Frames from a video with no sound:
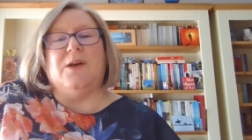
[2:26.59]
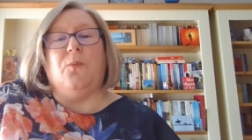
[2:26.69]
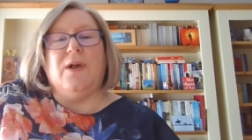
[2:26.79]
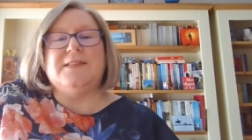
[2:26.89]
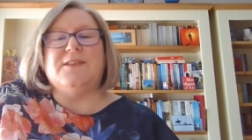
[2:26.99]
and
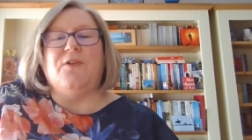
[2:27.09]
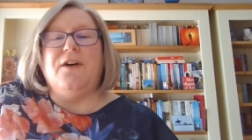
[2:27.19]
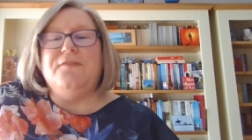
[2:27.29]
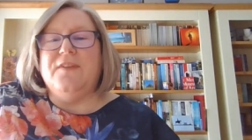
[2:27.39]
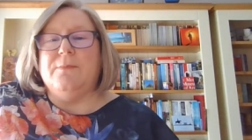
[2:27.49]
whilst there are
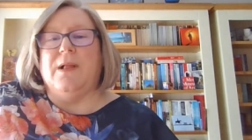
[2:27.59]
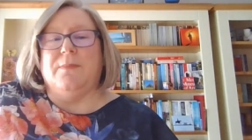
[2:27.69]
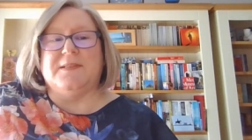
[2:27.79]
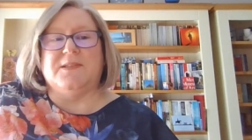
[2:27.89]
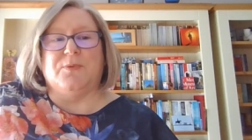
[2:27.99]
female
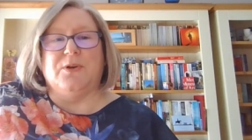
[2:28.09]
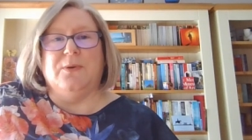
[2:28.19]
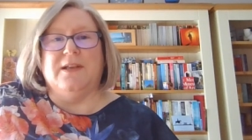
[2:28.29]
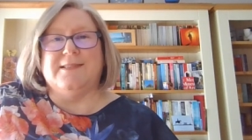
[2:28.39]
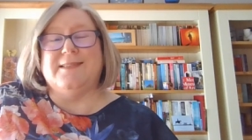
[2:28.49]
master
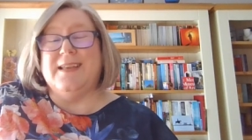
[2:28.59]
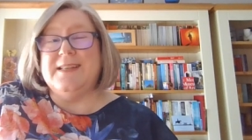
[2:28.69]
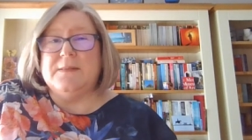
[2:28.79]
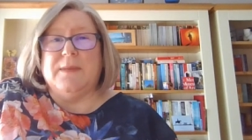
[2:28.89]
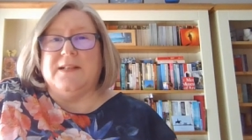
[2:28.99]
brewers,
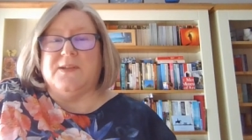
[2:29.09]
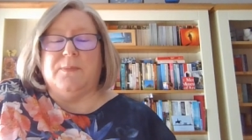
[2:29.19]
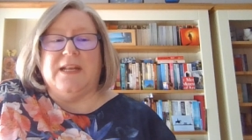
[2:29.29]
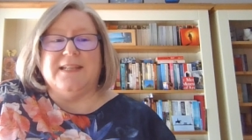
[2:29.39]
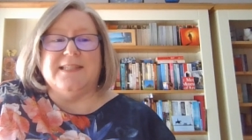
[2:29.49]
it's a male
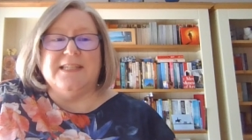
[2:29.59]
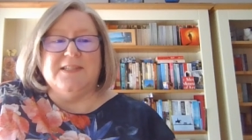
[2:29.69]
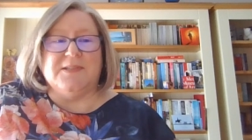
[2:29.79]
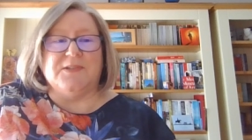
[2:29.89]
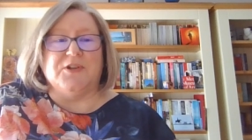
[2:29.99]
dominated
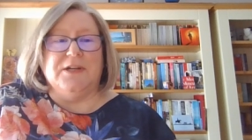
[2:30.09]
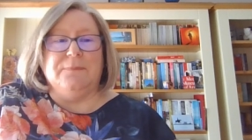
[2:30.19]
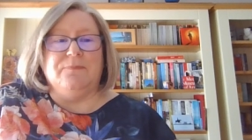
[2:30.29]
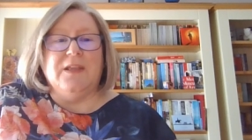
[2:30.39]
industry.